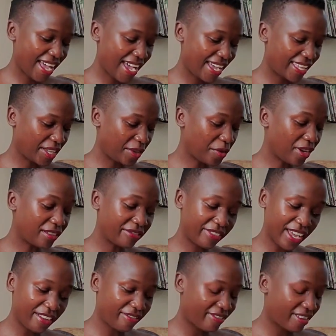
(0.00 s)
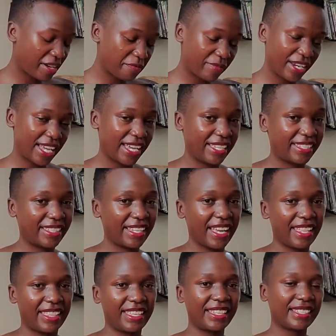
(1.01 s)
He got 5 replies. I
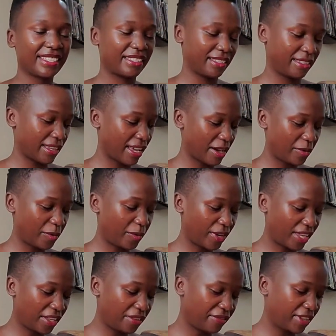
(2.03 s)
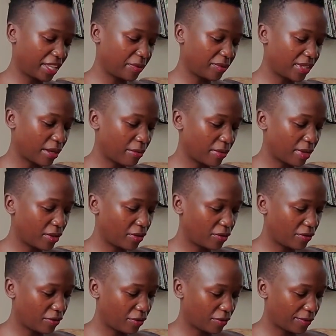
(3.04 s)
think we were giving him some
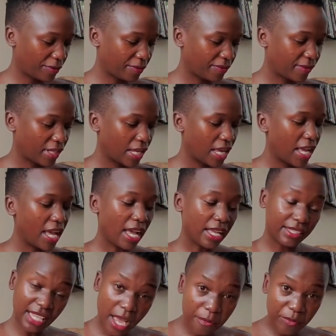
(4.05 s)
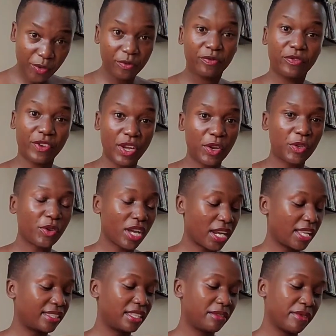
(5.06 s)
info. Some fellow
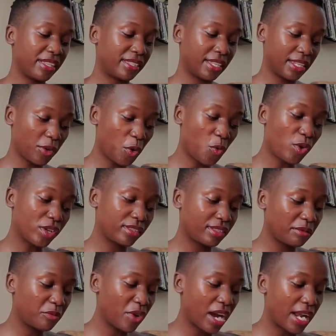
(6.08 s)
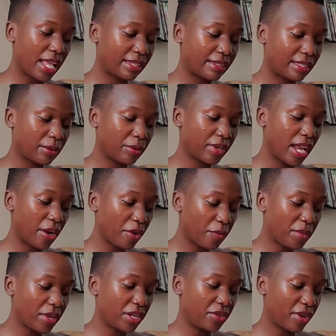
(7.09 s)
Ugandan said, Ogosimwala Sevo,
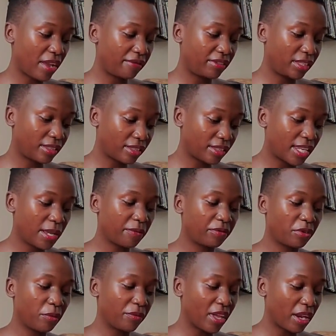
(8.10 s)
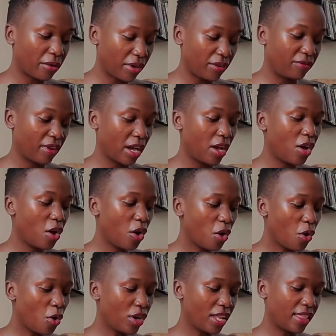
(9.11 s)
Nairobi derives its name from the river,
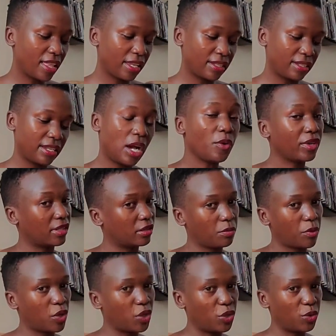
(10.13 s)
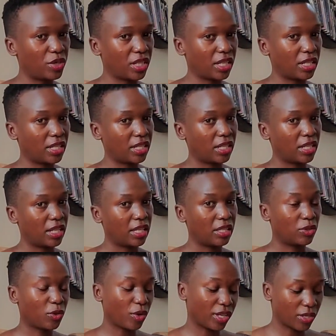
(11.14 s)
only that now it's polluted.
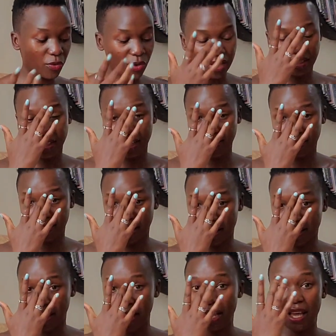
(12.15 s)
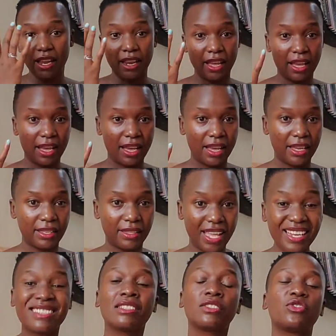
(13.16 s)
So he was just saying
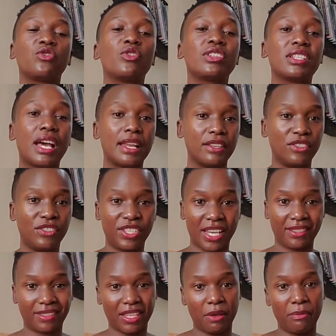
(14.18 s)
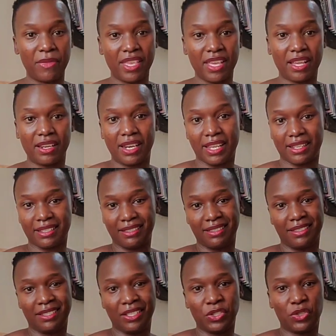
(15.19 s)
that is not just a mere like
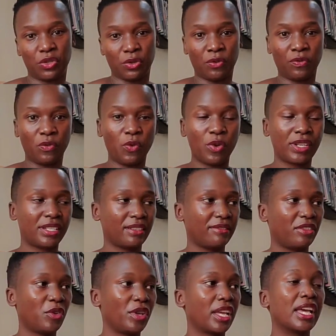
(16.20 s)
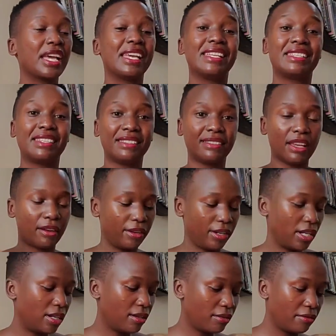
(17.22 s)
ditch of water flowing. It is a
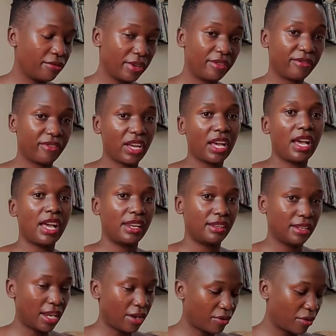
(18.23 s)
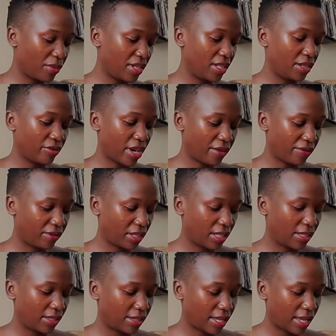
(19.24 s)
real river, and Nairobi derives
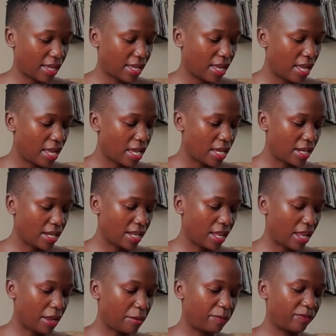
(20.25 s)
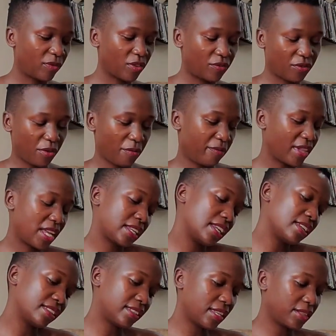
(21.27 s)
its name from that. And
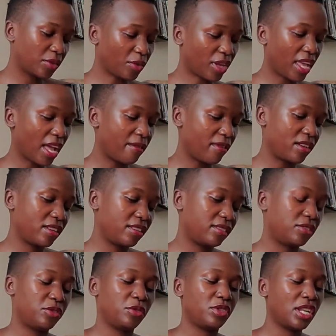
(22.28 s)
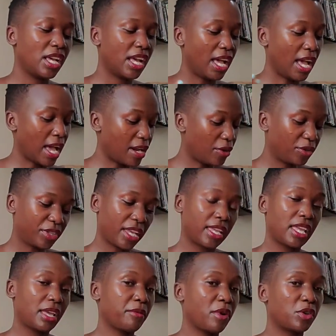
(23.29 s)
he says, okay, I've understood. And also I
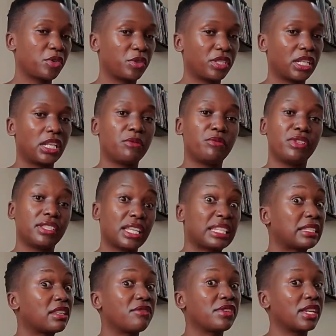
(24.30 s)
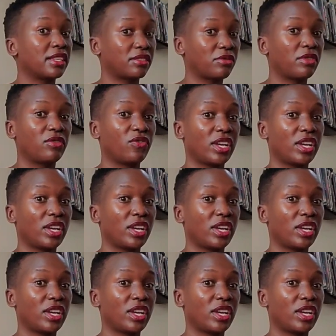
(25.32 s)
came out to tell him it's a serious river.